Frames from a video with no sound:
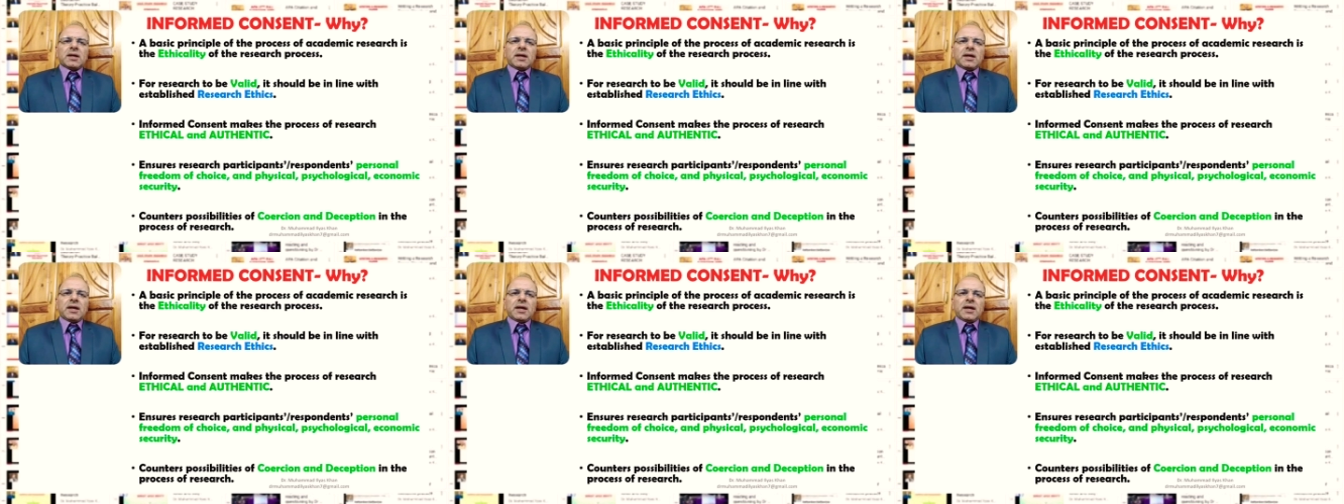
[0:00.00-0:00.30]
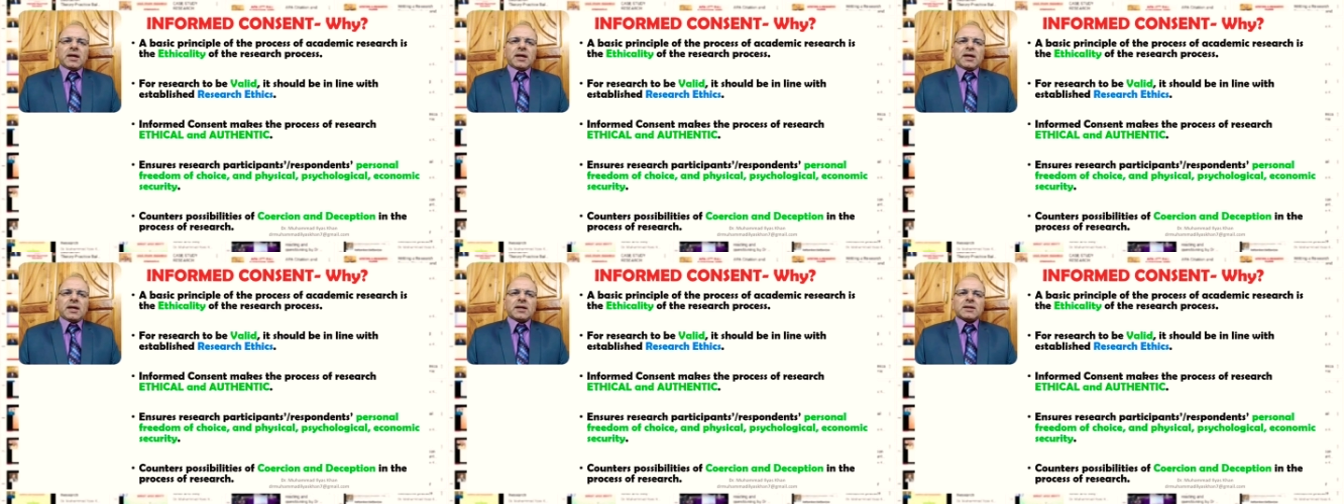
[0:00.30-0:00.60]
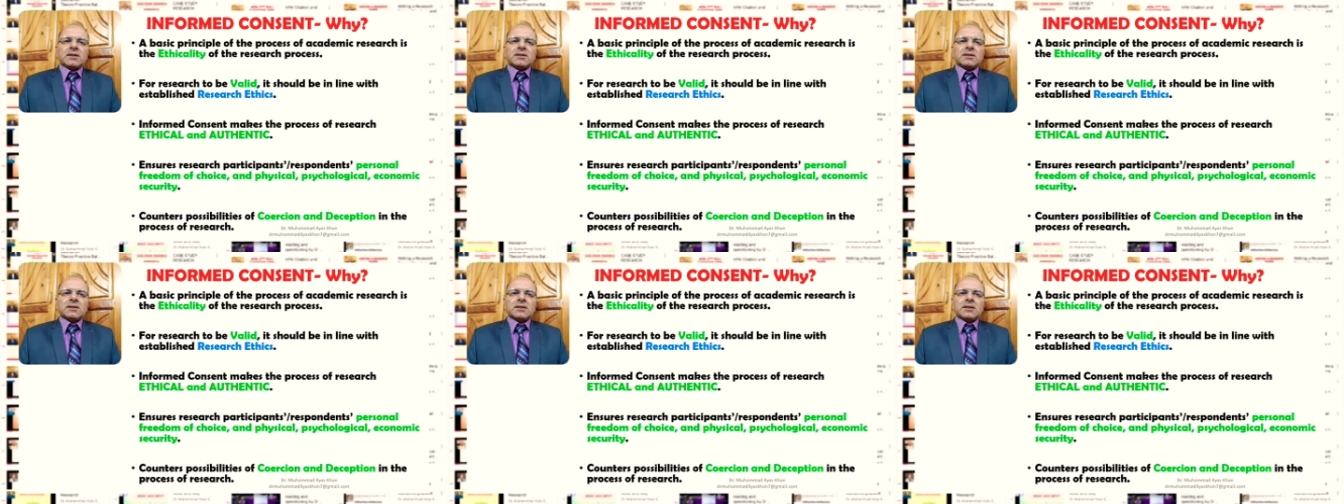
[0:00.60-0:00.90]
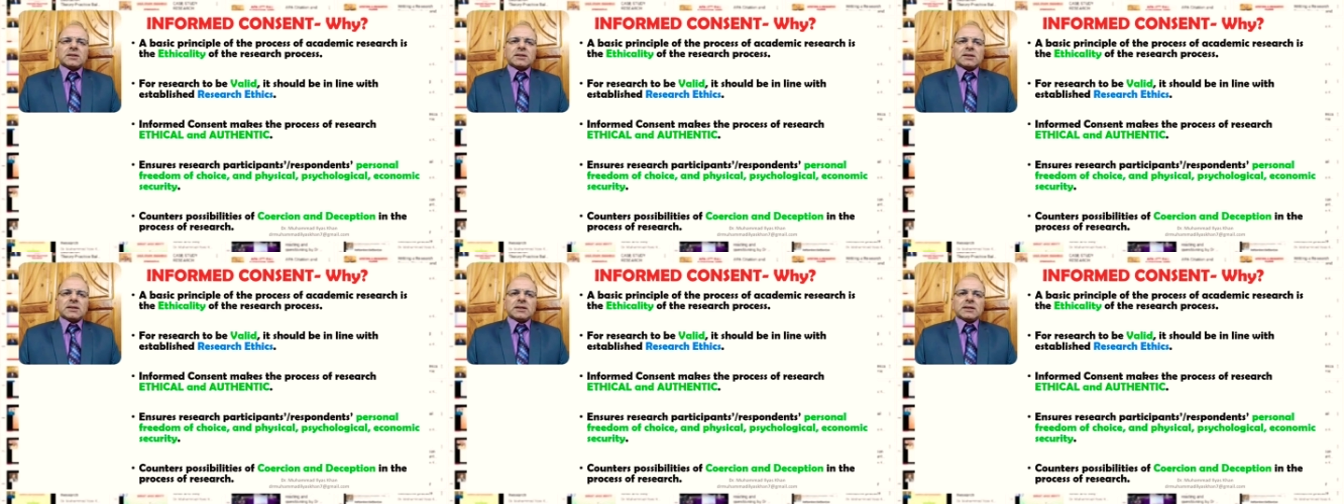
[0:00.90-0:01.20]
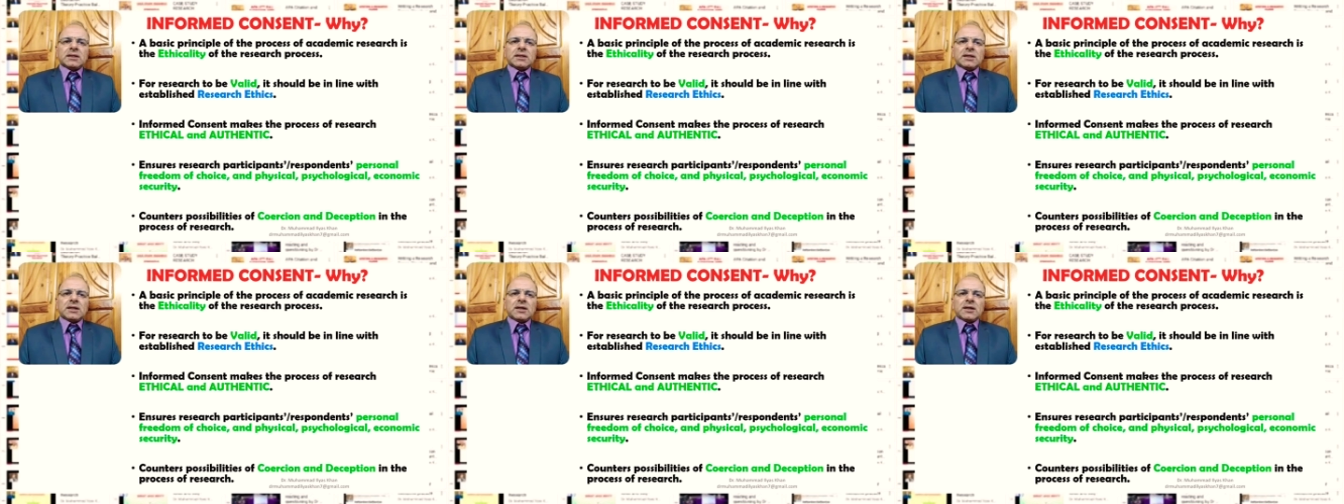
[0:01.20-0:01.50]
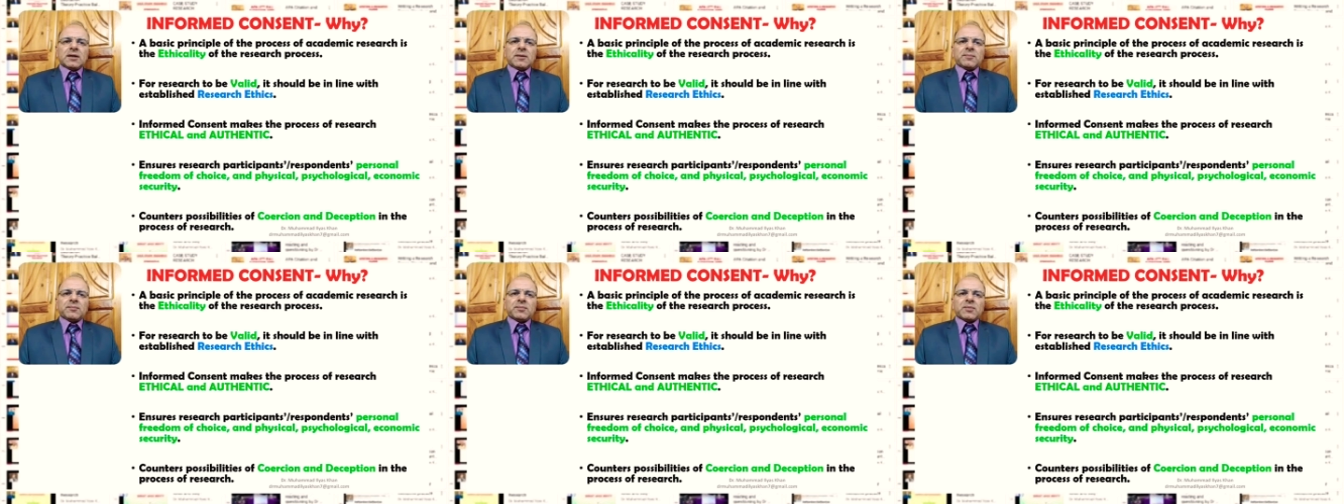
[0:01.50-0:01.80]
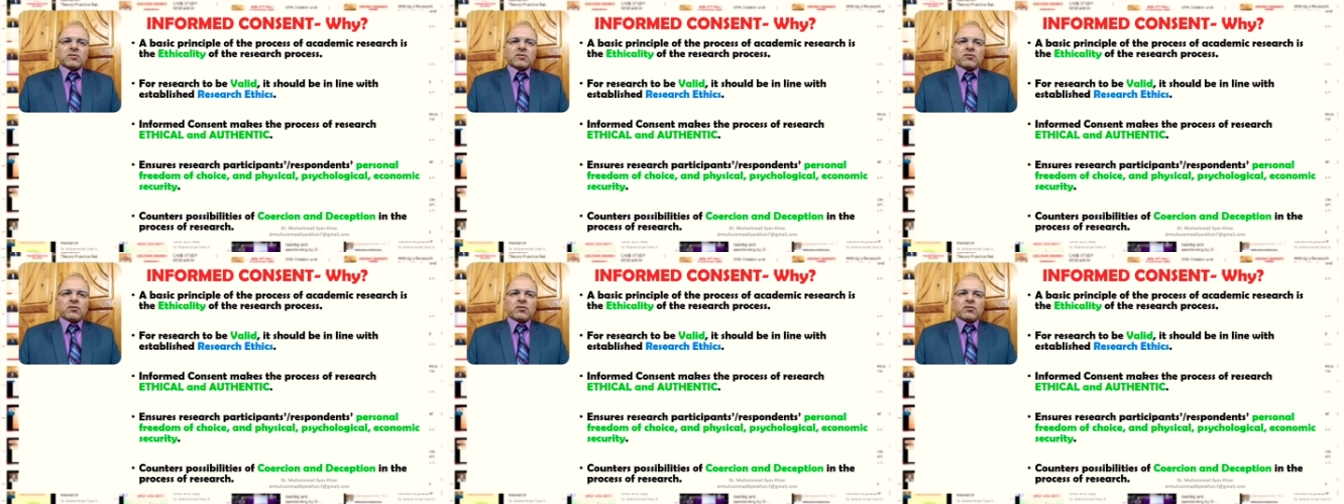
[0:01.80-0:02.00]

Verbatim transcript: And um,